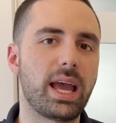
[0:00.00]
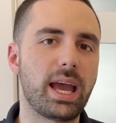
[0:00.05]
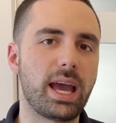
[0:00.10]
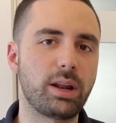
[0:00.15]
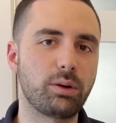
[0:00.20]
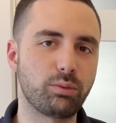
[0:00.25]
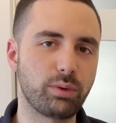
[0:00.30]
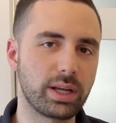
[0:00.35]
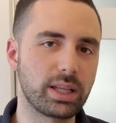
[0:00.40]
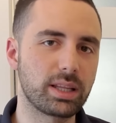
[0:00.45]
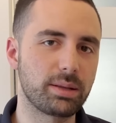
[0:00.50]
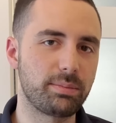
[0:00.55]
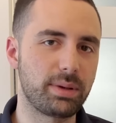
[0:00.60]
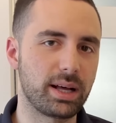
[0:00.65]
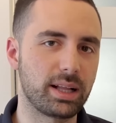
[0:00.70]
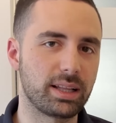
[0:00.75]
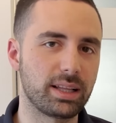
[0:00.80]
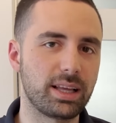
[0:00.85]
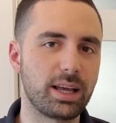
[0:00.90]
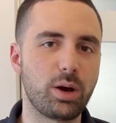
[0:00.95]
and ring the
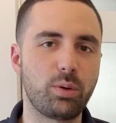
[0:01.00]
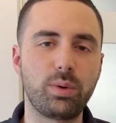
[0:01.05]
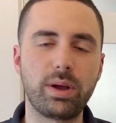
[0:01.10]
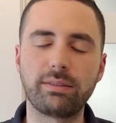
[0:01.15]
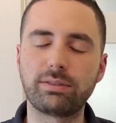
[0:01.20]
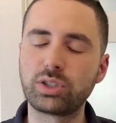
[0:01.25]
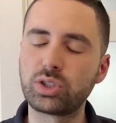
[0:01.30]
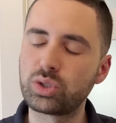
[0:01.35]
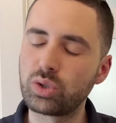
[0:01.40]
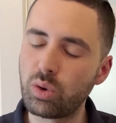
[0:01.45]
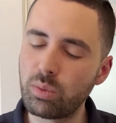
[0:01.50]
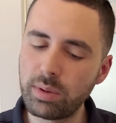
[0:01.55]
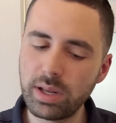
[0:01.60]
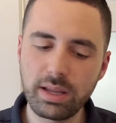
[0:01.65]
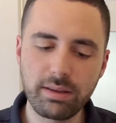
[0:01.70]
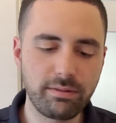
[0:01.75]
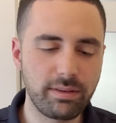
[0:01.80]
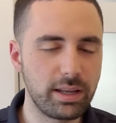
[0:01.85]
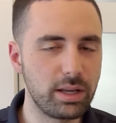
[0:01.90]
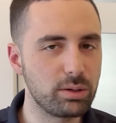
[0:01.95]
bell. We have so
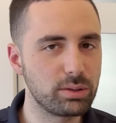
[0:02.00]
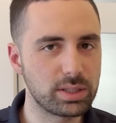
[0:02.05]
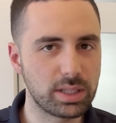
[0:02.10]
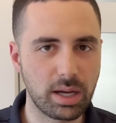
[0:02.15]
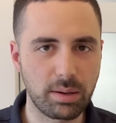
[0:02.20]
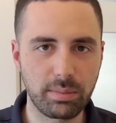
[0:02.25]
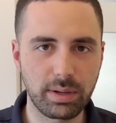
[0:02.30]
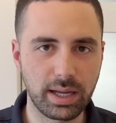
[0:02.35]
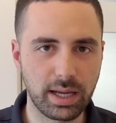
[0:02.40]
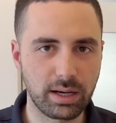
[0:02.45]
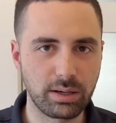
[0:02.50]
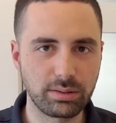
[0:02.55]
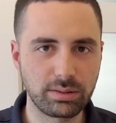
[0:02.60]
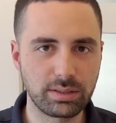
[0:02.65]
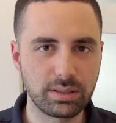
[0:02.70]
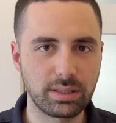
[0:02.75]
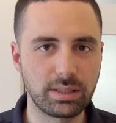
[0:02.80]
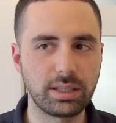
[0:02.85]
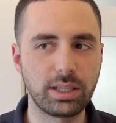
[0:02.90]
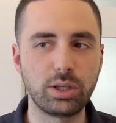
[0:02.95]
many videos coming out
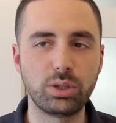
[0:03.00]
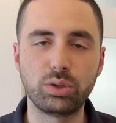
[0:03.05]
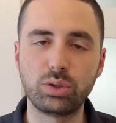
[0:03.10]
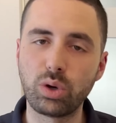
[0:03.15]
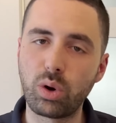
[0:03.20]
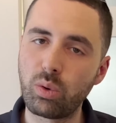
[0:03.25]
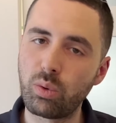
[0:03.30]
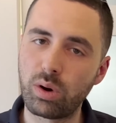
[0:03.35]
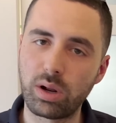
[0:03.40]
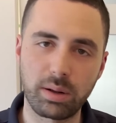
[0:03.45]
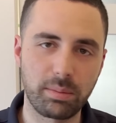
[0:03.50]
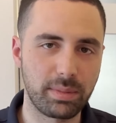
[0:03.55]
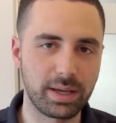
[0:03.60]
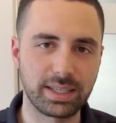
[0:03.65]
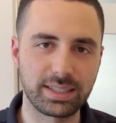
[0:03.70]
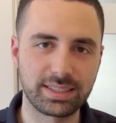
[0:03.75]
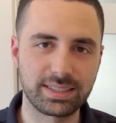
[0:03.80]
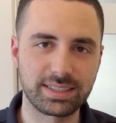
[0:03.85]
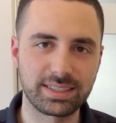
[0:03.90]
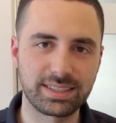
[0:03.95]
that you don't want to
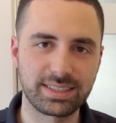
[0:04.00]
miss.